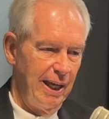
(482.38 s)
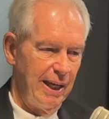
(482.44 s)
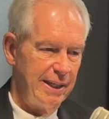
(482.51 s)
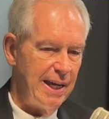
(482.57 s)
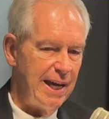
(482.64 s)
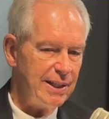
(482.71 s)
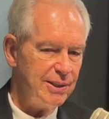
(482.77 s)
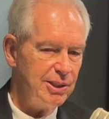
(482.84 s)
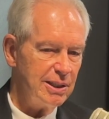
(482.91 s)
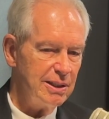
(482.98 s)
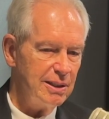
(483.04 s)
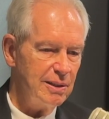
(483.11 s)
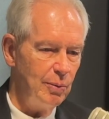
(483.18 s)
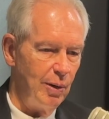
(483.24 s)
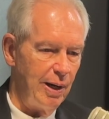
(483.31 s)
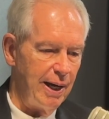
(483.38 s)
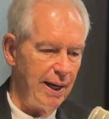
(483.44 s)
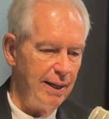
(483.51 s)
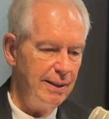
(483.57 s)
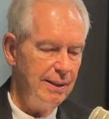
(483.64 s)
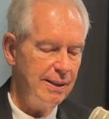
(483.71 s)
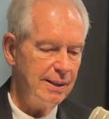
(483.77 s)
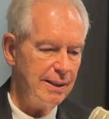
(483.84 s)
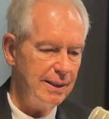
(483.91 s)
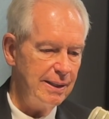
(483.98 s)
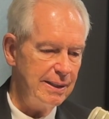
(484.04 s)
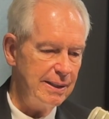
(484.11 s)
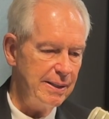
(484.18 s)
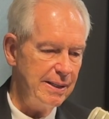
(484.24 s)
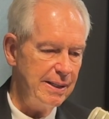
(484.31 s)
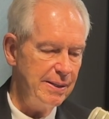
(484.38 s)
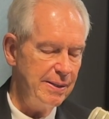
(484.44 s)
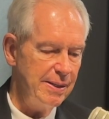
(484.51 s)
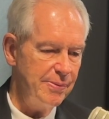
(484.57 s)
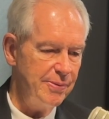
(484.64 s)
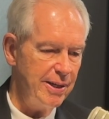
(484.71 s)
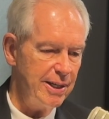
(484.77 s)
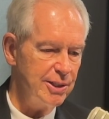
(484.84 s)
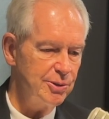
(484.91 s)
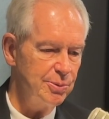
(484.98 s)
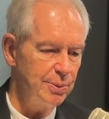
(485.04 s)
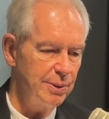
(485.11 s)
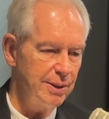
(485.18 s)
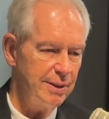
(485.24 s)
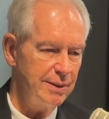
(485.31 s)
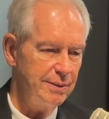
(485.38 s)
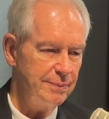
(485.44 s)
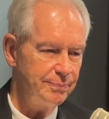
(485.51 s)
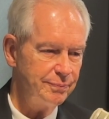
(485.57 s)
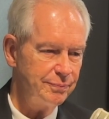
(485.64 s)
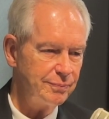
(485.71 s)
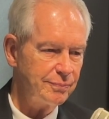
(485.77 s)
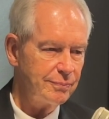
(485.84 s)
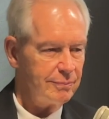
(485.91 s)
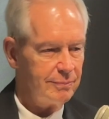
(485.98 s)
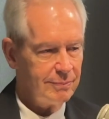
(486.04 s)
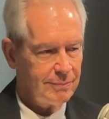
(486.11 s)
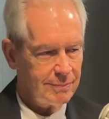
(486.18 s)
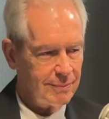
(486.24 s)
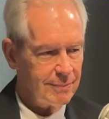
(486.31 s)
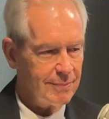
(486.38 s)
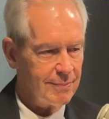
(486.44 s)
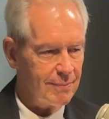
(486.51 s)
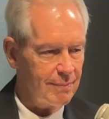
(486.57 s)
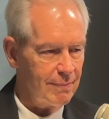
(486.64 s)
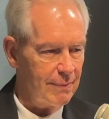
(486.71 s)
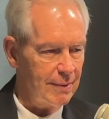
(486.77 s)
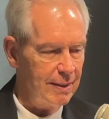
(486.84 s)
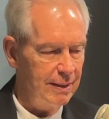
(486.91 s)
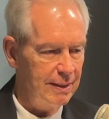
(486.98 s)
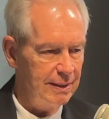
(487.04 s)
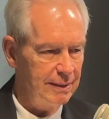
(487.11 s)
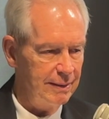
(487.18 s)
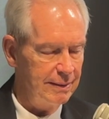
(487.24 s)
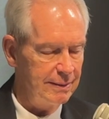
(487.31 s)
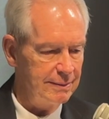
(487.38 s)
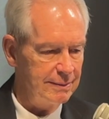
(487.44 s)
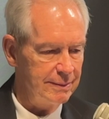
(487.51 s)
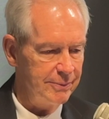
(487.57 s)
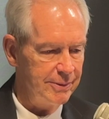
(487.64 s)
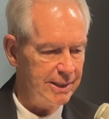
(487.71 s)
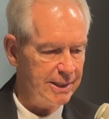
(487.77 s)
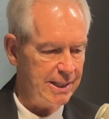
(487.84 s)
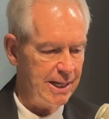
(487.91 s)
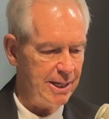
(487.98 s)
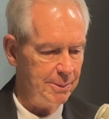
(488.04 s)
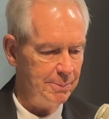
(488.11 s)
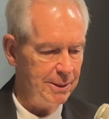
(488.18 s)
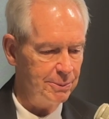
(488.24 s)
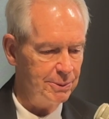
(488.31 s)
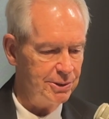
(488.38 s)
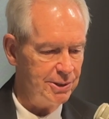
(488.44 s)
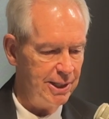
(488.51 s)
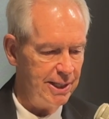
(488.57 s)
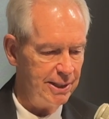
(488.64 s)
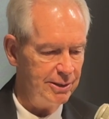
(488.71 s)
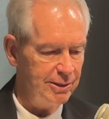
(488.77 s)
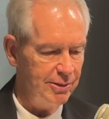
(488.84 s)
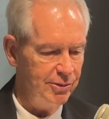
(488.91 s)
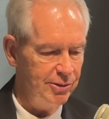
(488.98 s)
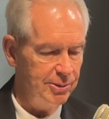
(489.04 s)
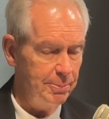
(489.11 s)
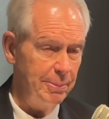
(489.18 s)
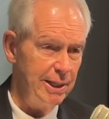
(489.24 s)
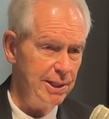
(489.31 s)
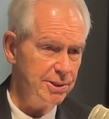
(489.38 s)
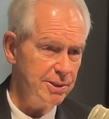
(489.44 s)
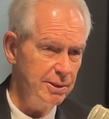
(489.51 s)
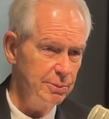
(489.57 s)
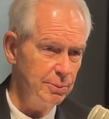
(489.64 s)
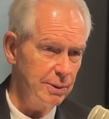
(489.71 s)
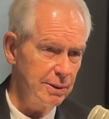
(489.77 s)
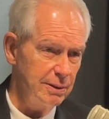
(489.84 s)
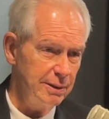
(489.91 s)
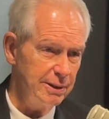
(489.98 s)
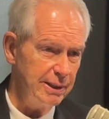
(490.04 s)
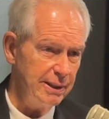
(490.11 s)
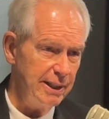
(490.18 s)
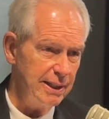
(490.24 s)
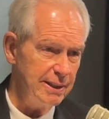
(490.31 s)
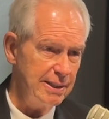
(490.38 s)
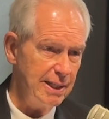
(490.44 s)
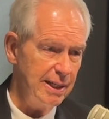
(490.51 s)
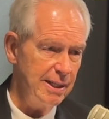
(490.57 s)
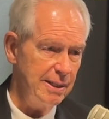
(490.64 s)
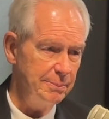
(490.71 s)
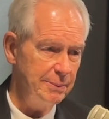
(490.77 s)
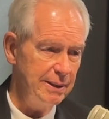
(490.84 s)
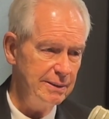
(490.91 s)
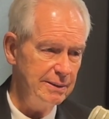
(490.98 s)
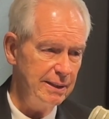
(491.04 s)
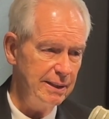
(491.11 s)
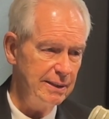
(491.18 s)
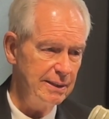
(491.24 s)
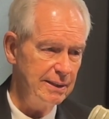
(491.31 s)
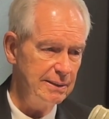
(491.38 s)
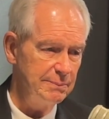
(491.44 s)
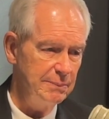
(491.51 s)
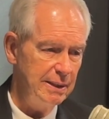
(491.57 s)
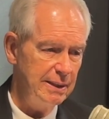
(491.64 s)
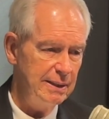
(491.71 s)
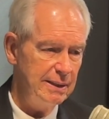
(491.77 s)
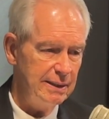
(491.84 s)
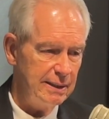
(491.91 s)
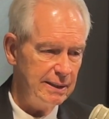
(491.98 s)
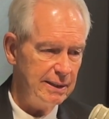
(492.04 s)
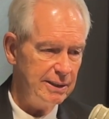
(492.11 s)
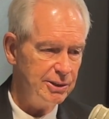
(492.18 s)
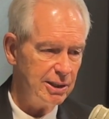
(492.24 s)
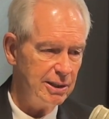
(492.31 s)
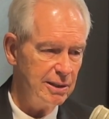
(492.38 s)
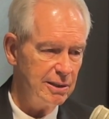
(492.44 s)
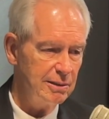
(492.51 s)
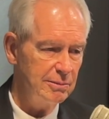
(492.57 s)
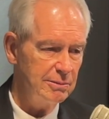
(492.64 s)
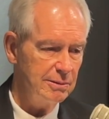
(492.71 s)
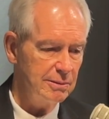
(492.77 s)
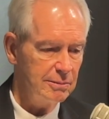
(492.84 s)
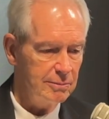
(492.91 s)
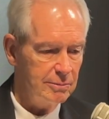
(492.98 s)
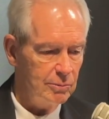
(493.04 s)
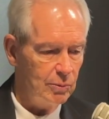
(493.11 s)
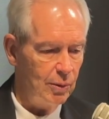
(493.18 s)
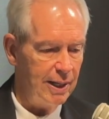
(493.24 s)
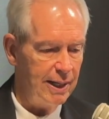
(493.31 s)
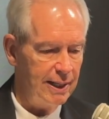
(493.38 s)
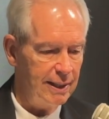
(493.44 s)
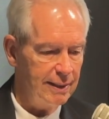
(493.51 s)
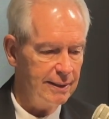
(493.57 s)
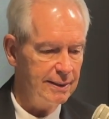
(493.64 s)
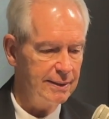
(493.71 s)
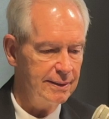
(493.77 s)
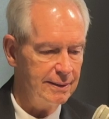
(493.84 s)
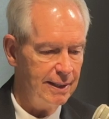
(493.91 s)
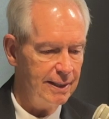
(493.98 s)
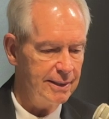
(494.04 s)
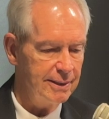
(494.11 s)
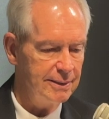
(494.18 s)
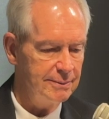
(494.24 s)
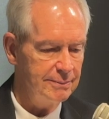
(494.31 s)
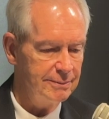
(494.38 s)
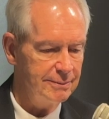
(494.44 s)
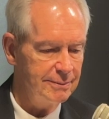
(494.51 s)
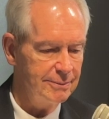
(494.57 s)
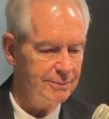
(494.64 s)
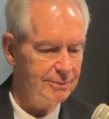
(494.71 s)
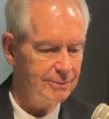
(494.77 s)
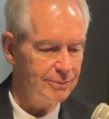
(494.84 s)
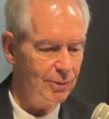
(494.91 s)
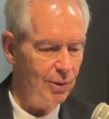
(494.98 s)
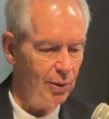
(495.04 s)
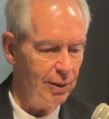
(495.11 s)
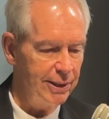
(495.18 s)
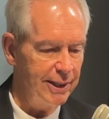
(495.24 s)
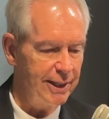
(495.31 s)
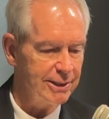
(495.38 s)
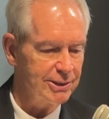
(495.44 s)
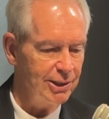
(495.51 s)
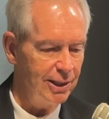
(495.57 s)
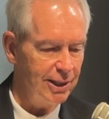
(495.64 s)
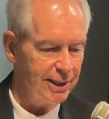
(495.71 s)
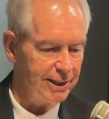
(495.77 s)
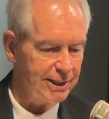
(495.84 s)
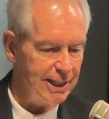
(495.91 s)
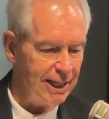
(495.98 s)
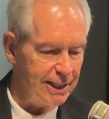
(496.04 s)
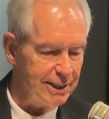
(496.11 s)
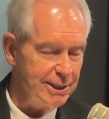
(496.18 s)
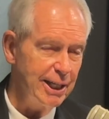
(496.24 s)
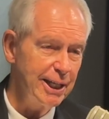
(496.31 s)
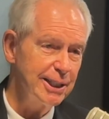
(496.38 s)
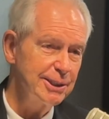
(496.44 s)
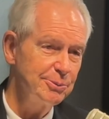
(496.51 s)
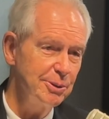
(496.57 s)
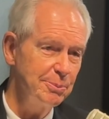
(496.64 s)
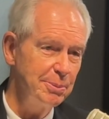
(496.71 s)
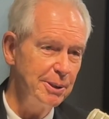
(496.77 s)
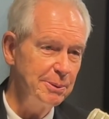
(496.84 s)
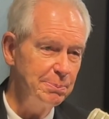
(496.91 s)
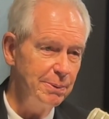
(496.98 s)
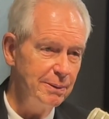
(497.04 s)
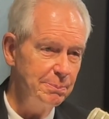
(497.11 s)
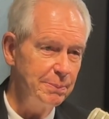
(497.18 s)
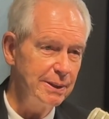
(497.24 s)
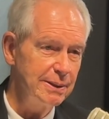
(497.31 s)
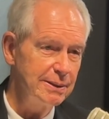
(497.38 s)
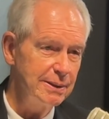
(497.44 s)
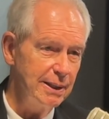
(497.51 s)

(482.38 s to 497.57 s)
Yeah, it took a little while. Things were, the economy was not the best in the world at that time, and it took a little while and a lot of Rolodex, a lot of contacts with people, but,